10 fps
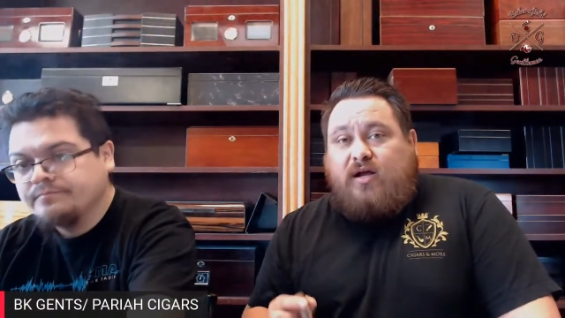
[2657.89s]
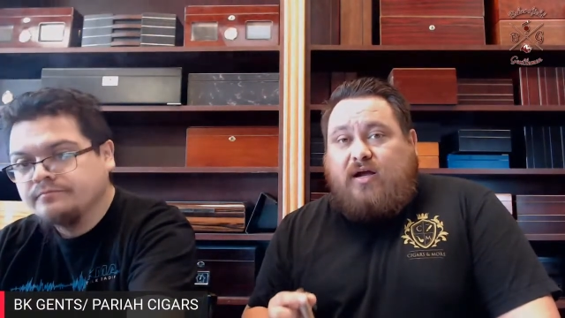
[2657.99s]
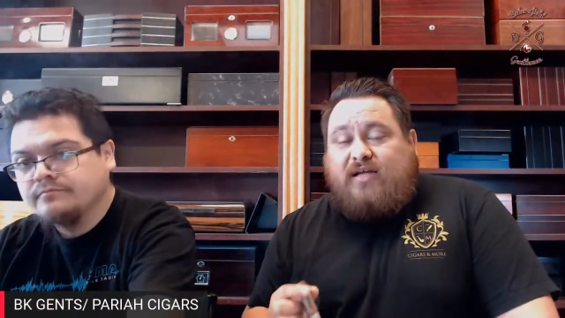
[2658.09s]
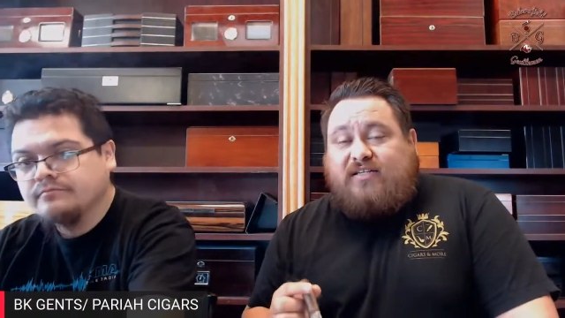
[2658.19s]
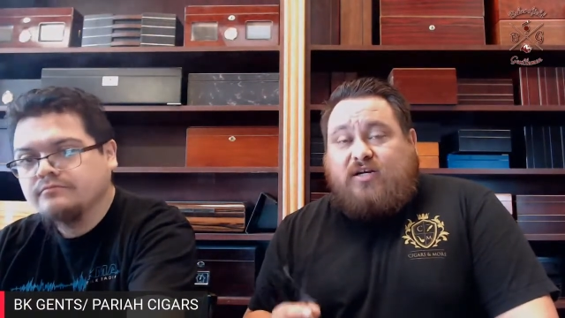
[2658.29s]

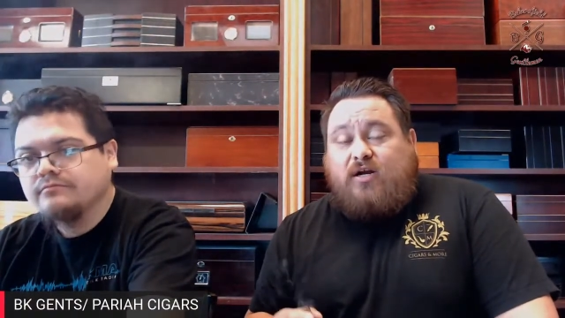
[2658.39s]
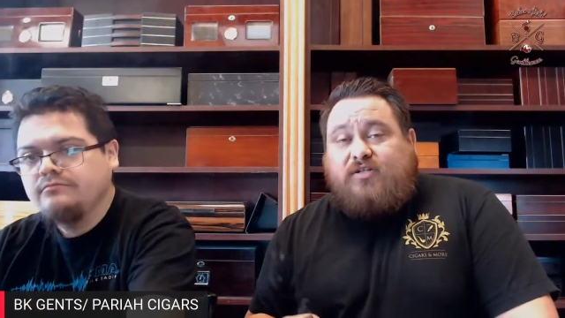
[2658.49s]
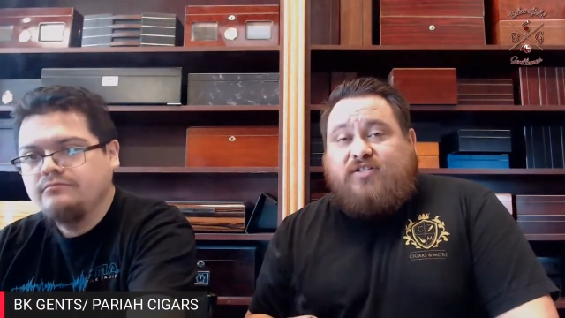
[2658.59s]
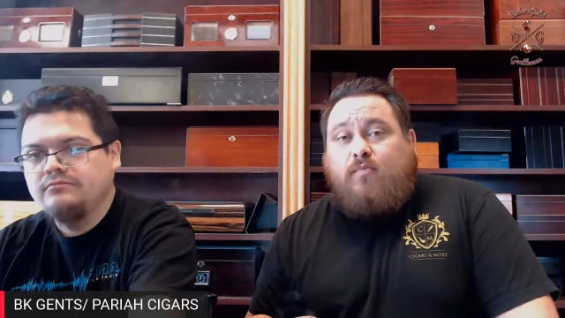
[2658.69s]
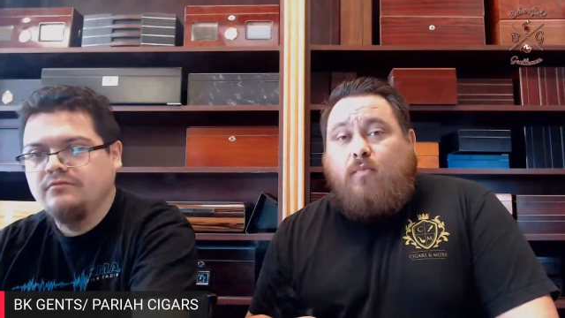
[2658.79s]
Speaker 1: uh, and
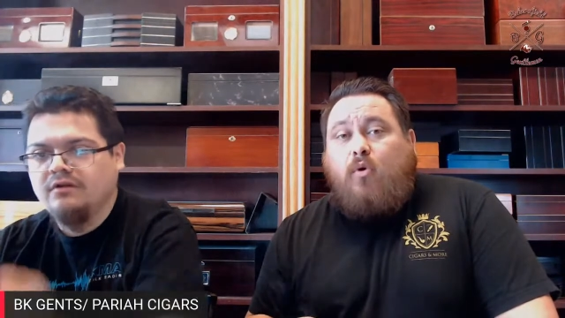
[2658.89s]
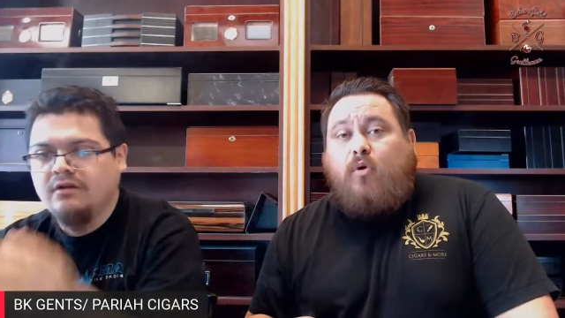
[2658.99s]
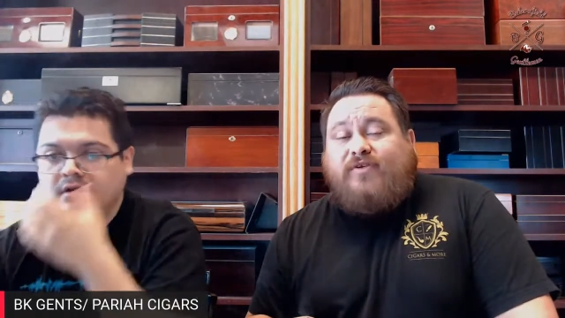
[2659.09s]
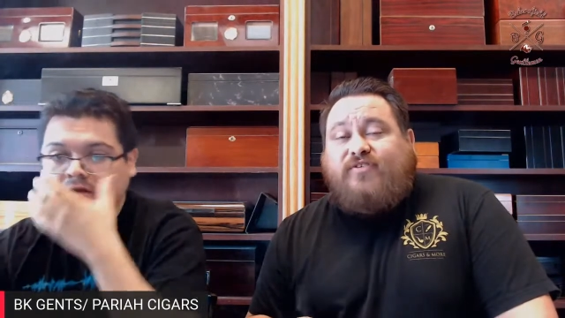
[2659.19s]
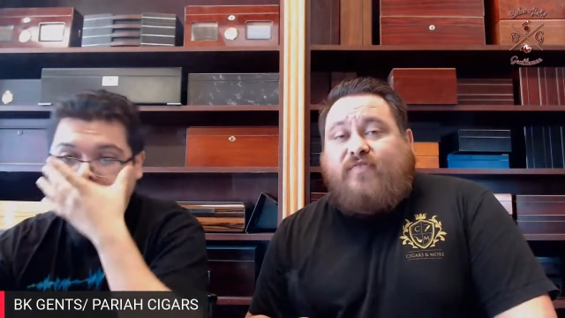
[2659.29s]
Cigars and
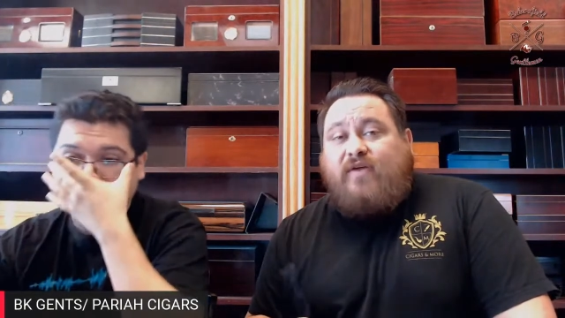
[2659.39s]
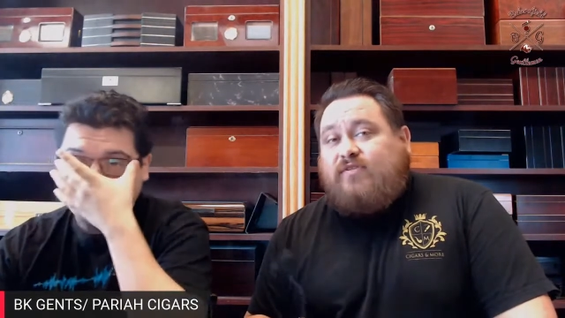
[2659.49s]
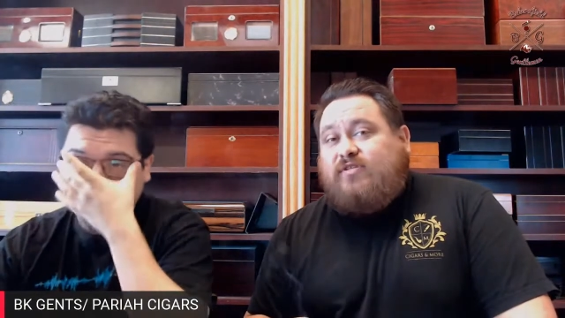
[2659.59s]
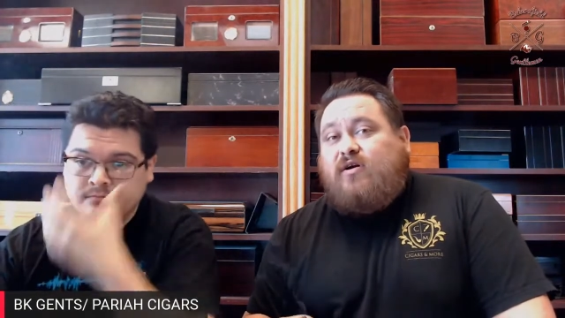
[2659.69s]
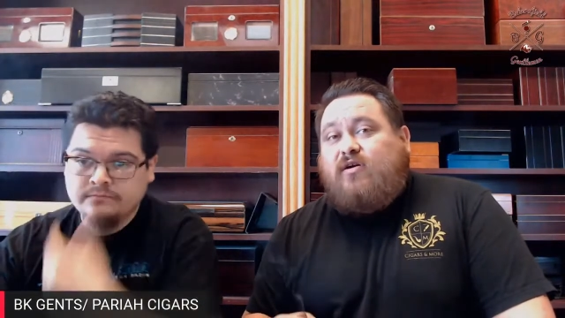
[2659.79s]
More as your
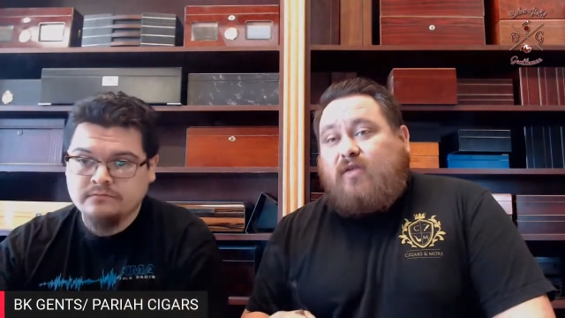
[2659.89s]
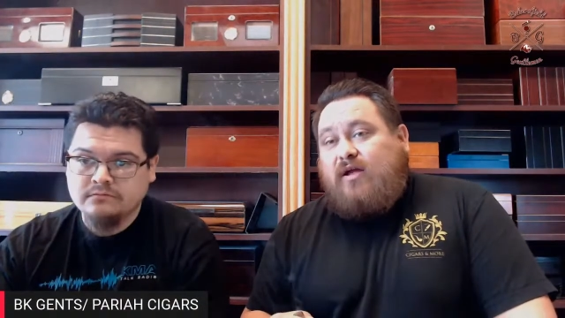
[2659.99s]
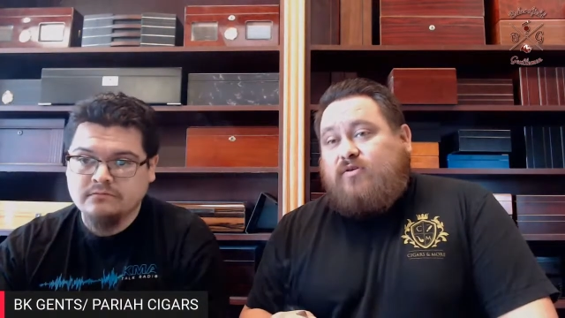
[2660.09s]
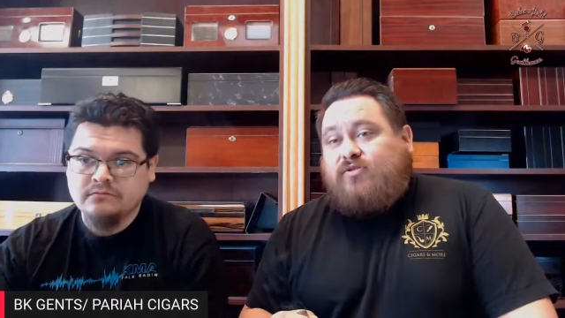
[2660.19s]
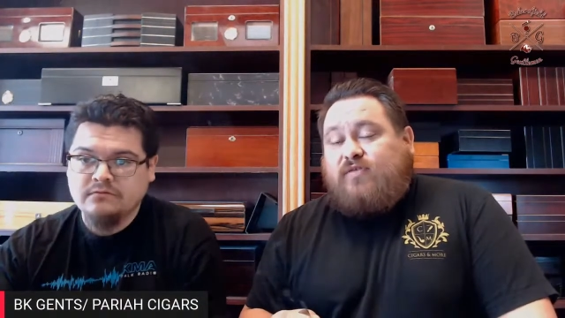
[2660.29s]
favorite cigar
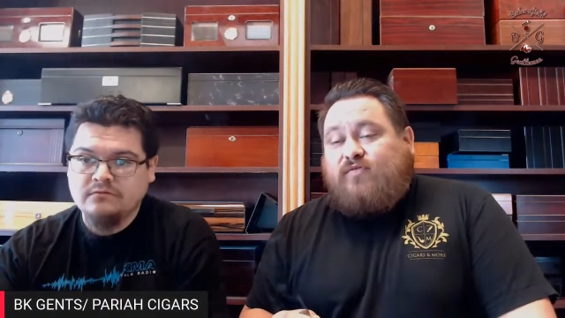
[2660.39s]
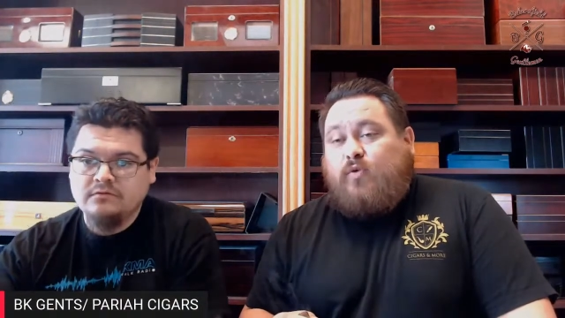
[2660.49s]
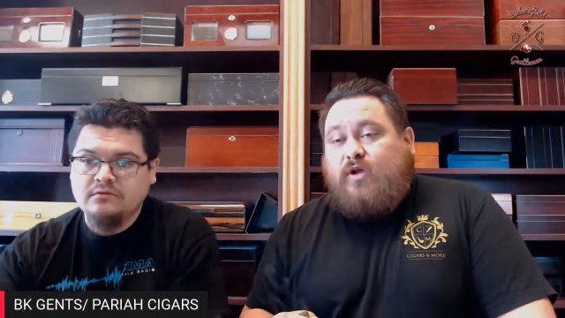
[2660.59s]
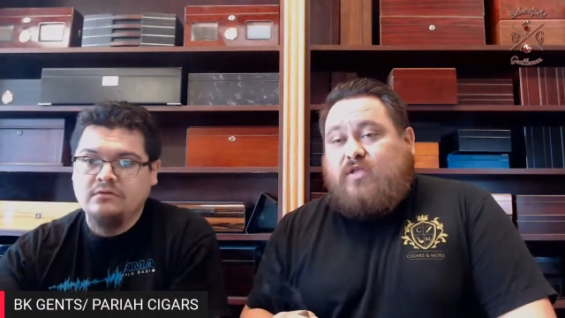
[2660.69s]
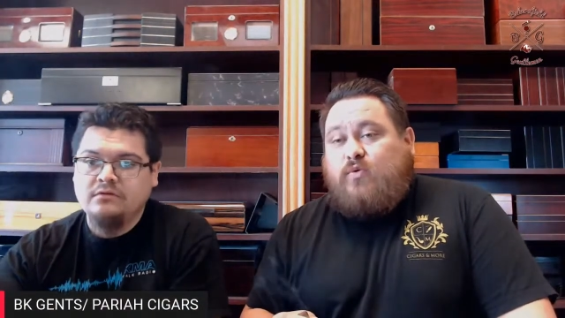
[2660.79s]
lounge of
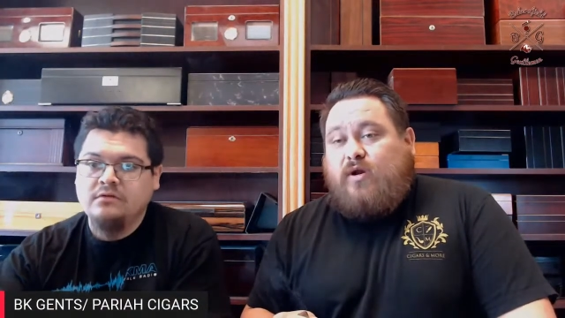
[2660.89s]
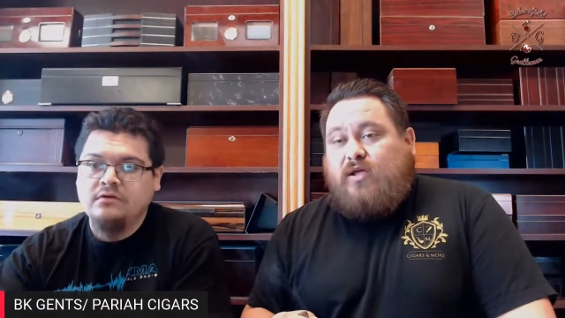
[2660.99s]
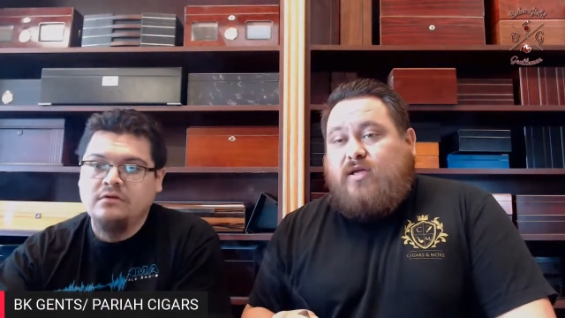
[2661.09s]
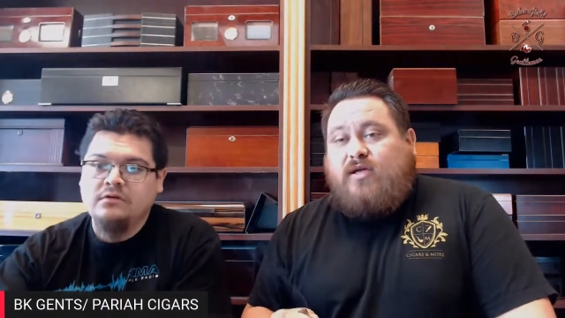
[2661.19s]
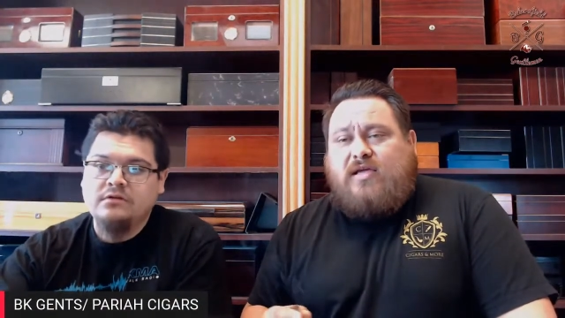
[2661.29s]

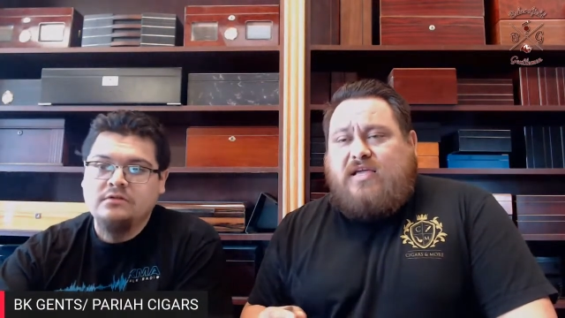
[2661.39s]
2020.